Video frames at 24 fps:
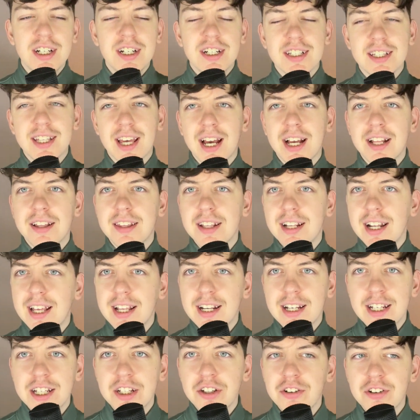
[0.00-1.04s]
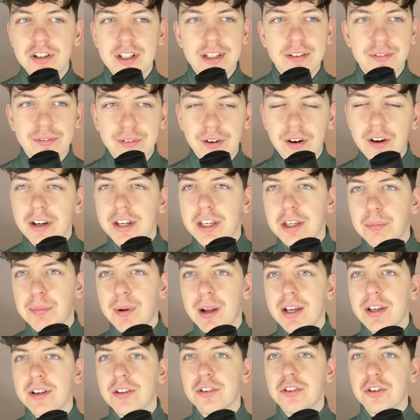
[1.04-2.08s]
They had to let literally 30
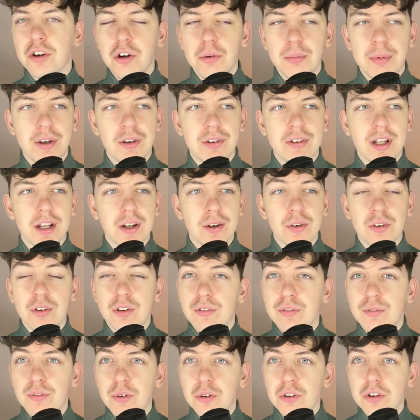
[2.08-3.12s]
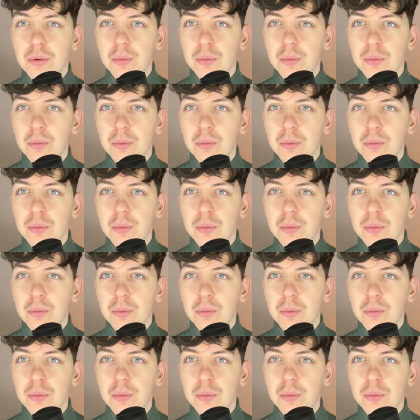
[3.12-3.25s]
players go because they couldn't afford the